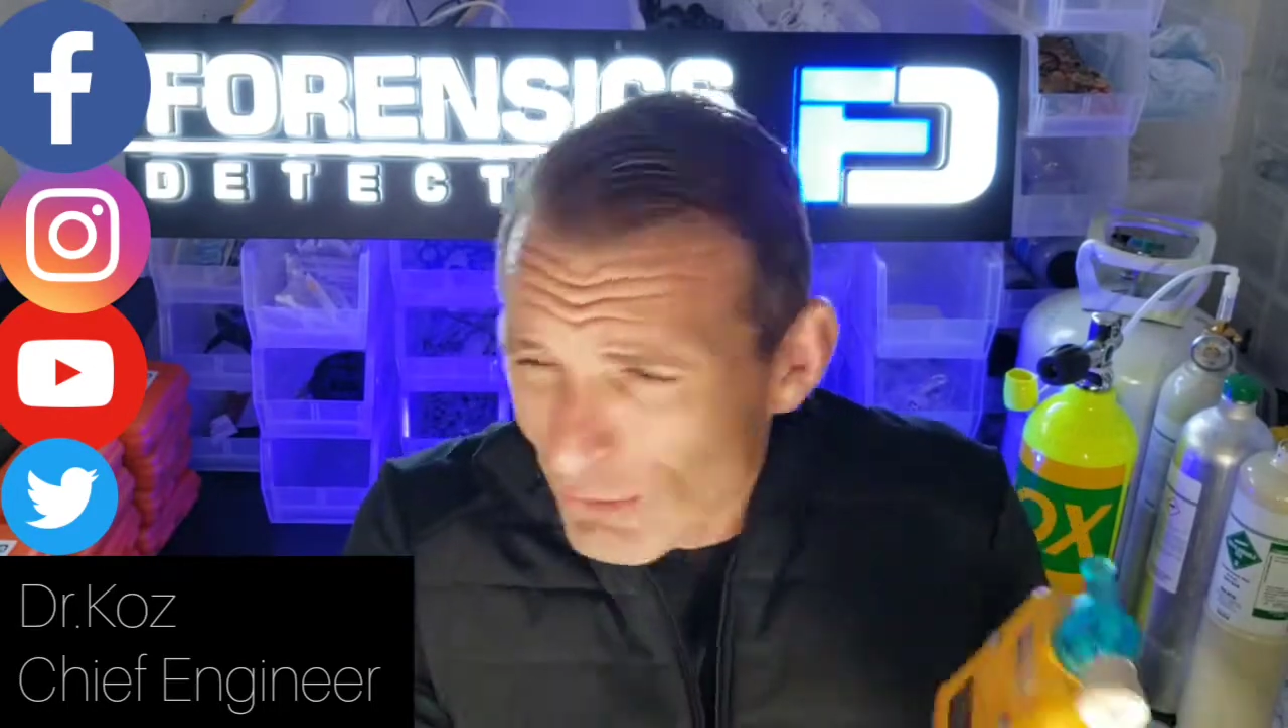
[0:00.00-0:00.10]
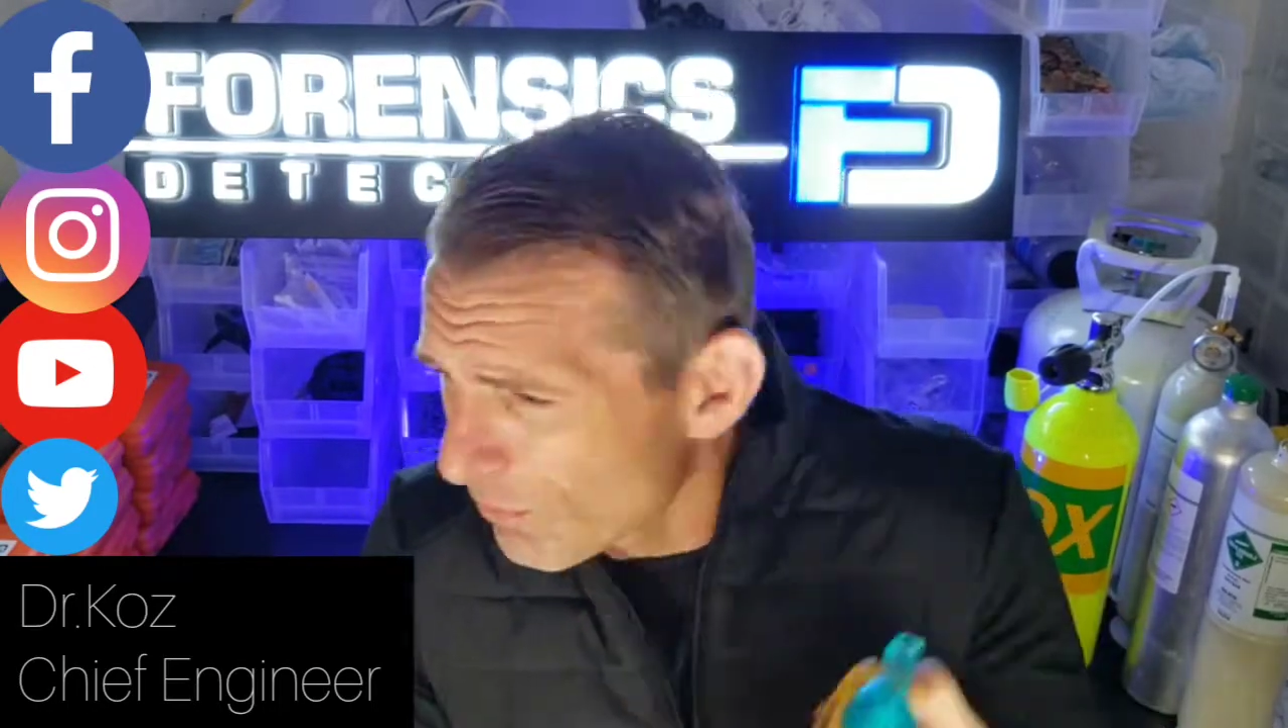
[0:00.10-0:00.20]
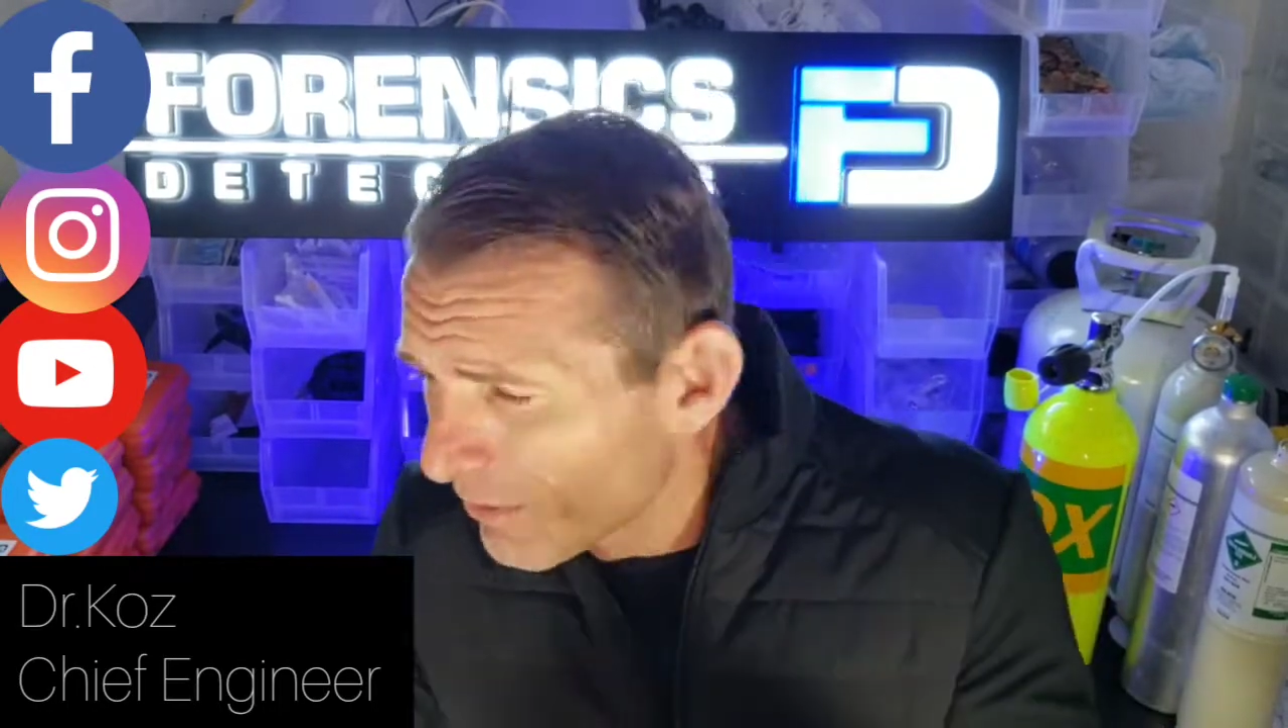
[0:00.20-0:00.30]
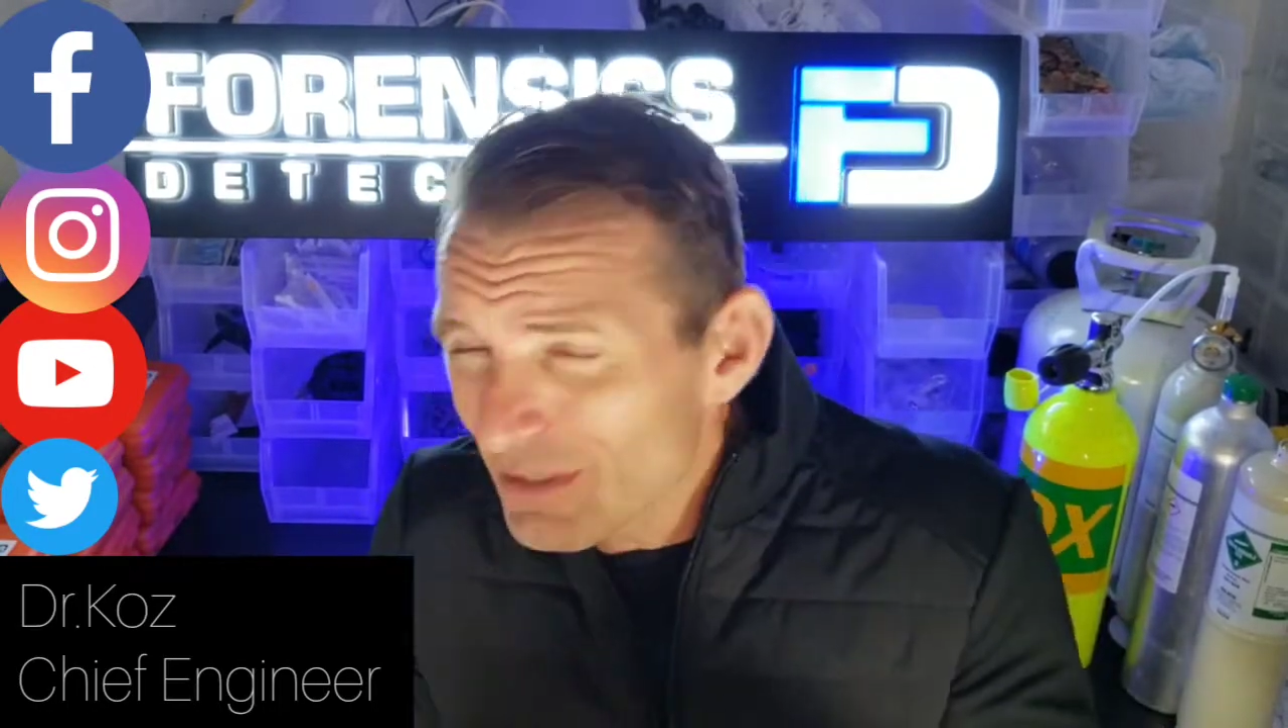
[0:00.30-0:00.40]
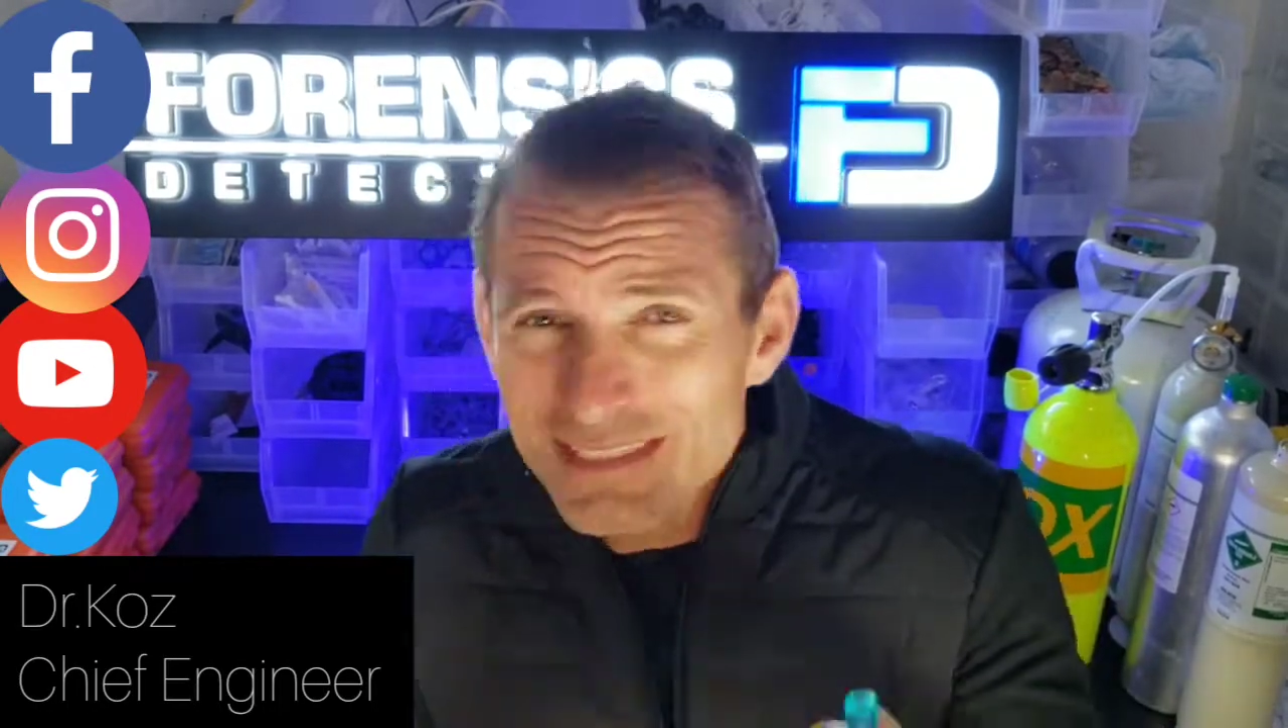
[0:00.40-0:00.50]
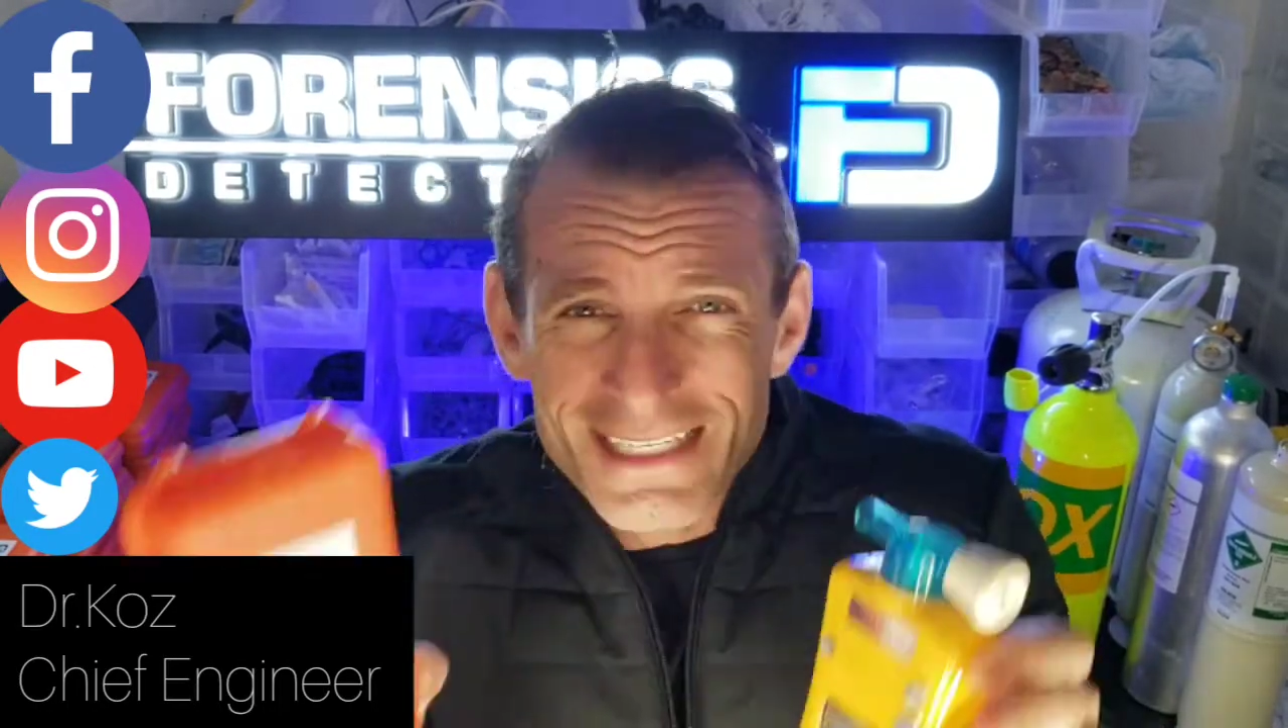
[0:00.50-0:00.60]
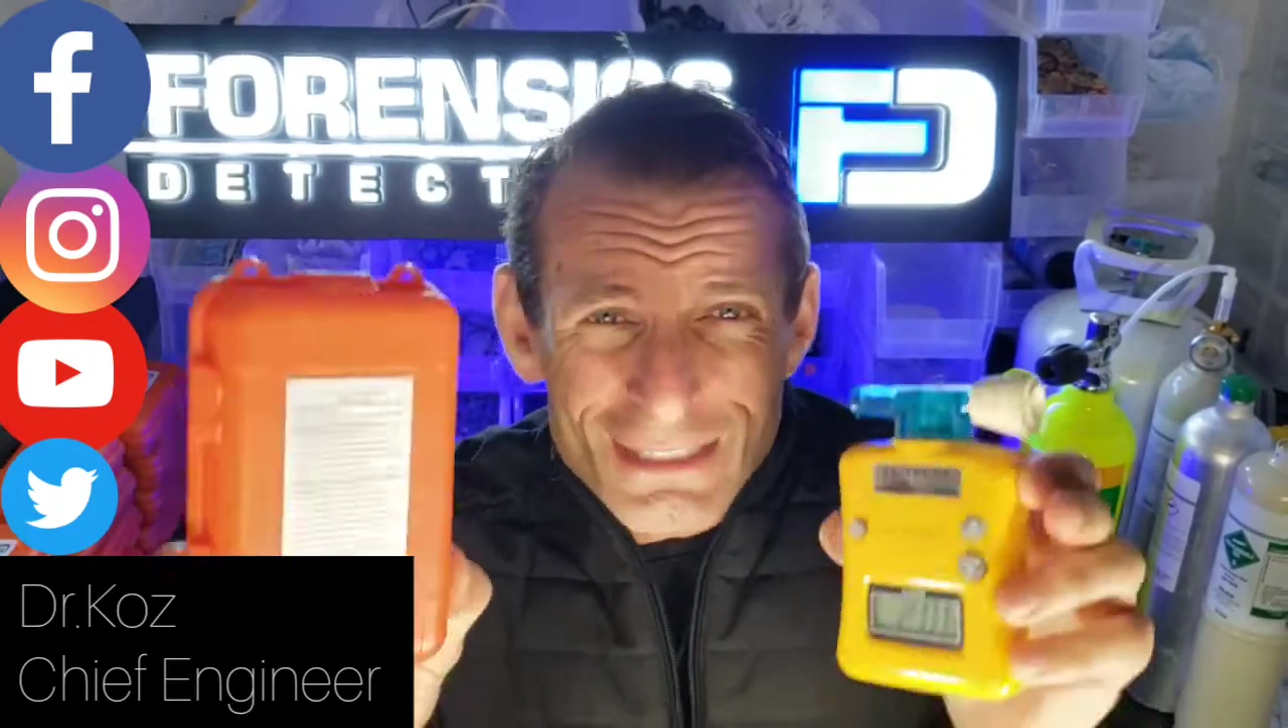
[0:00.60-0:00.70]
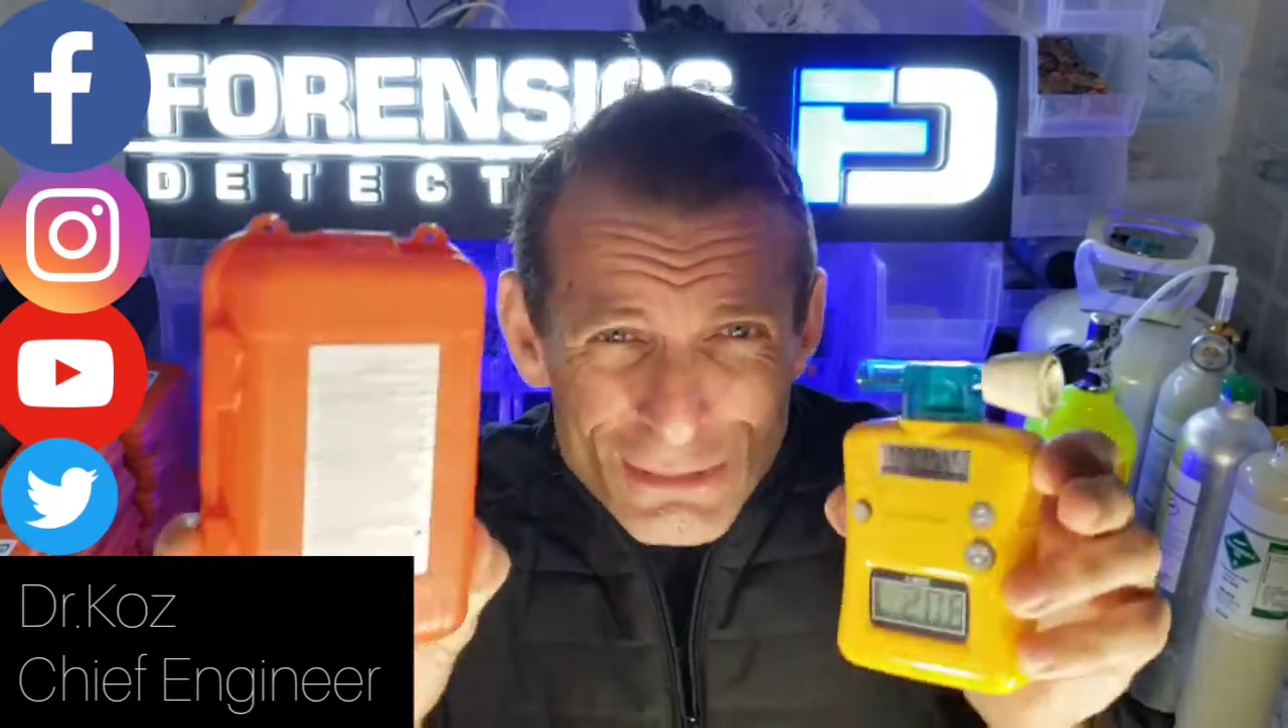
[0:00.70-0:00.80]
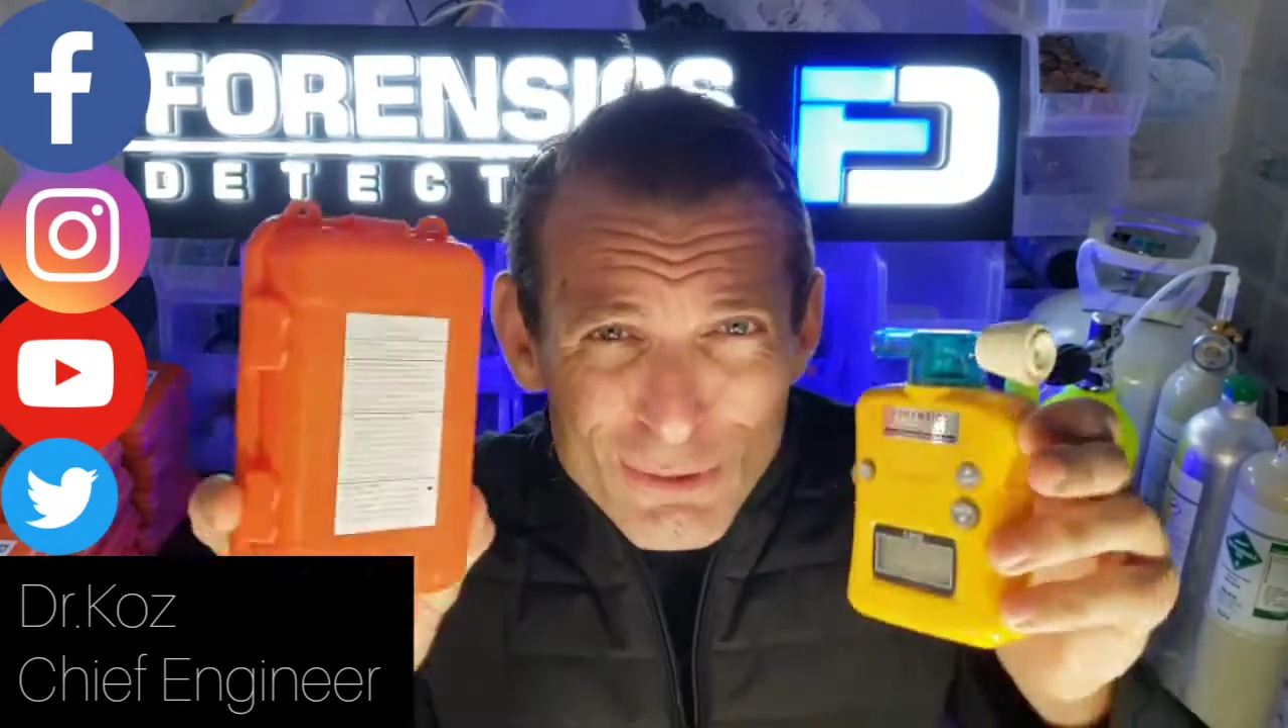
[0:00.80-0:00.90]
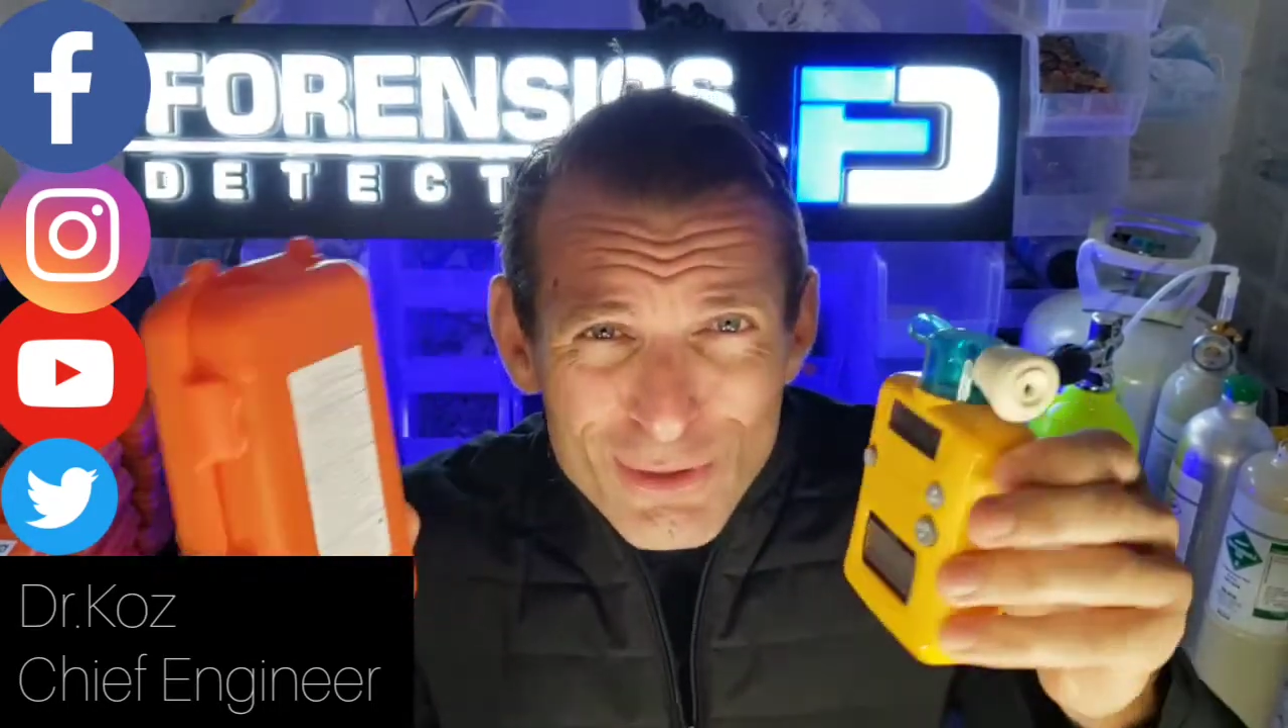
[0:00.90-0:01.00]
Where is it?
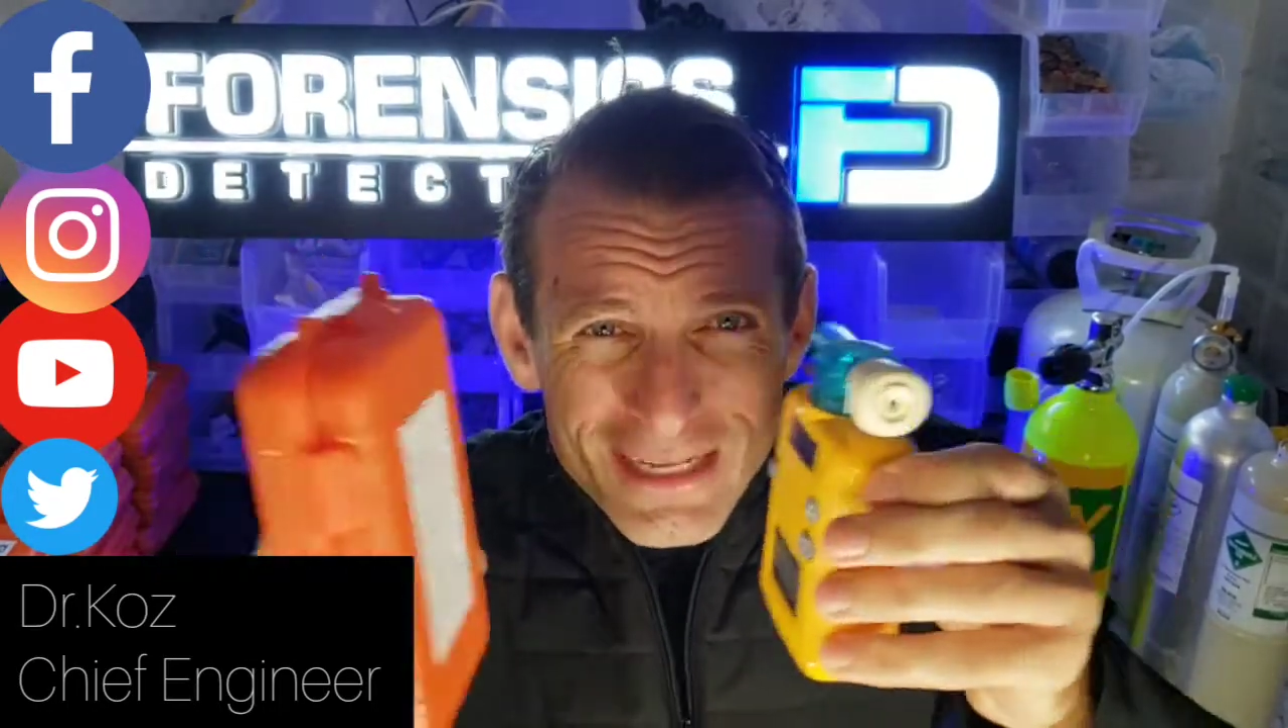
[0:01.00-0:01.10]
It's all